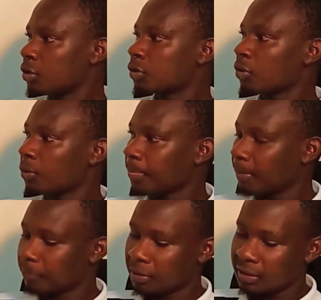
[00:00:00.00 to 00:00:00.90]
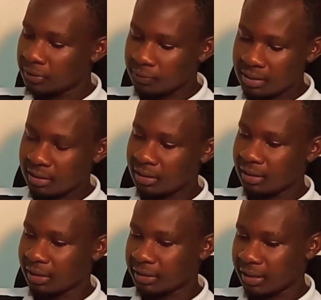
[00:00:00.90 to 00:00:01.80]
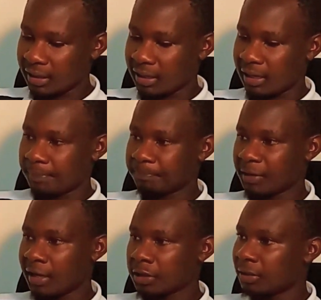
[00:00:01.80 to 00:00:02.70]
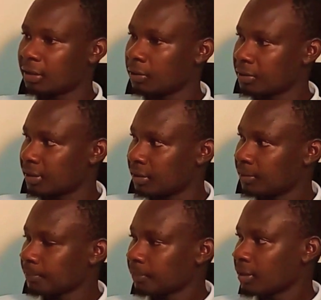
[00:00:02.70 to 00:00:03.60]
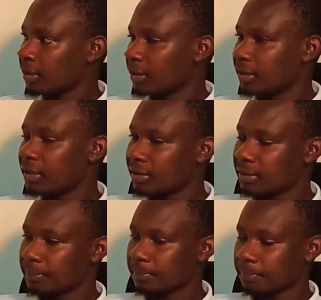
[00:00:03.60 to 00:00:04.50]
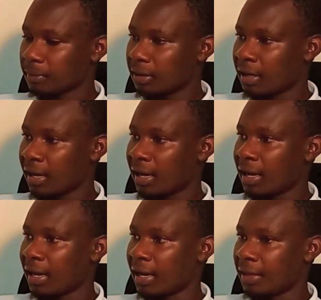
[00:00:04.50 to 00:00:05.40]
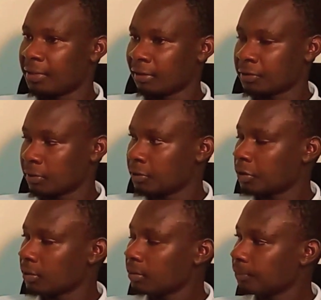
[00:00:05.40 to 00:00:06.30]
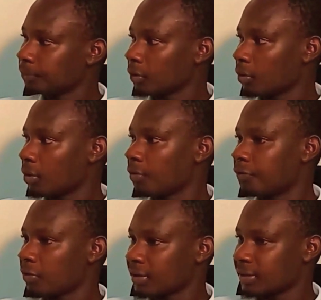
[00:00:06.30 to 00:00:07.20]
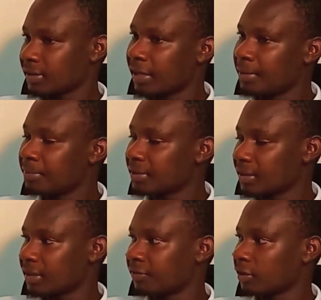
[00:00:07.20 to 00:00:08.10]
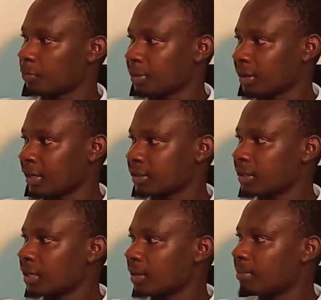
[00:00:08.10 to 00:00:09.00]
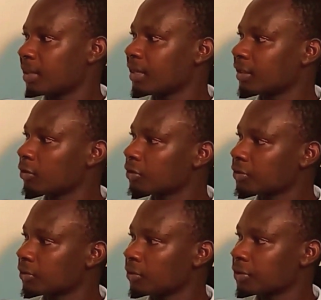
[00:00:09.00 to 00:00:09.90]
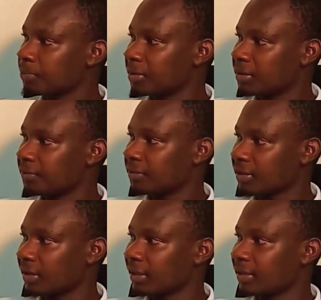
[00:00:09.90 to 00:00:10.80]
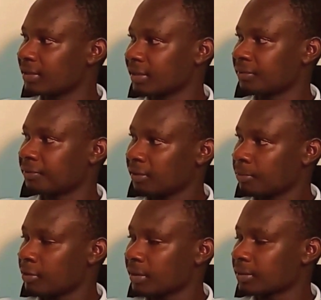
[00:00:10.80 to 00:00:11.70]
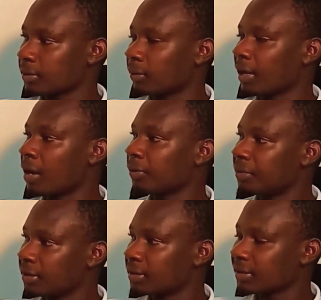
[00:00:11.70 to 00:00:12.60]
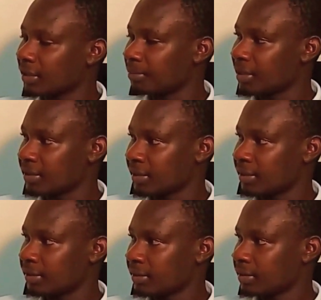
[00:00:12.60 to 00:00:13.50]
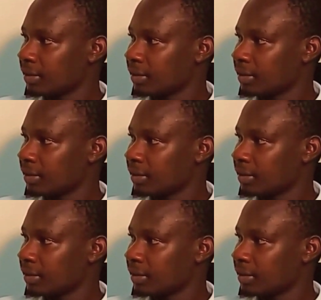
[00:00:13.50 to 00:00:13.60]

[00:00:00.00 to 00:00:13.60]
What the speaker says: So there's one thing that actually noted. Yes, the resolution aims at developing that, but there are no specific guidelines and frameworks on how this can be attained.